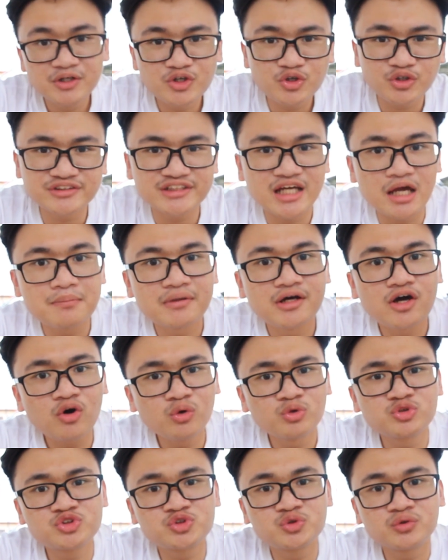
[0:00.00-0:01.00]
because I'm an
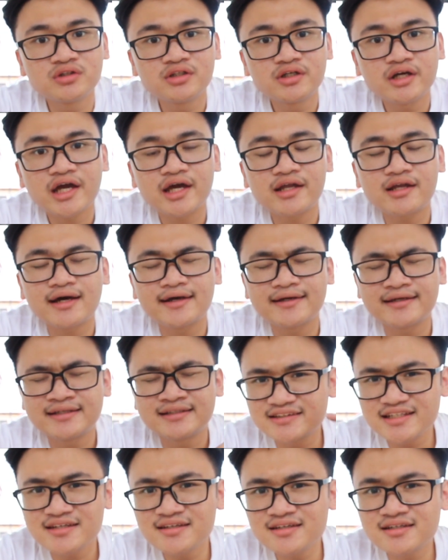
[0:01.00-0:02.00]
old schooler and I
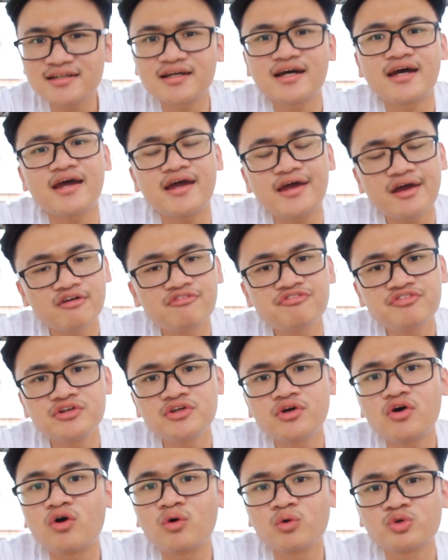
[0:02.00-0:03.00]
think
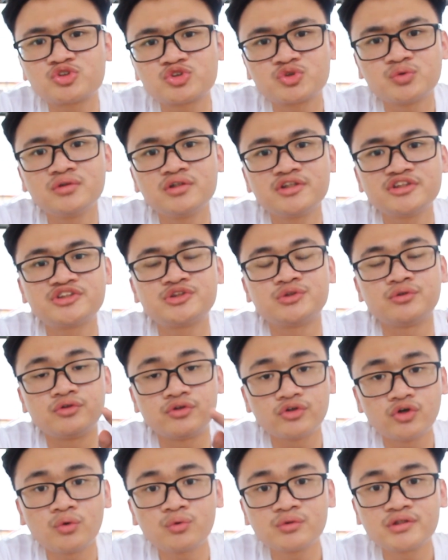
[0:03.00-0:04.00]
every old schooler should
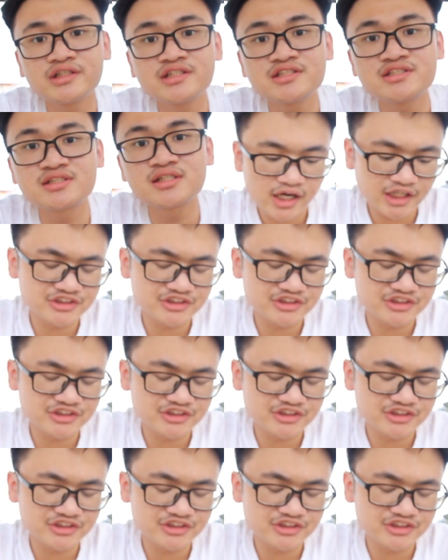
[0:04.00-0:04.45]
know this.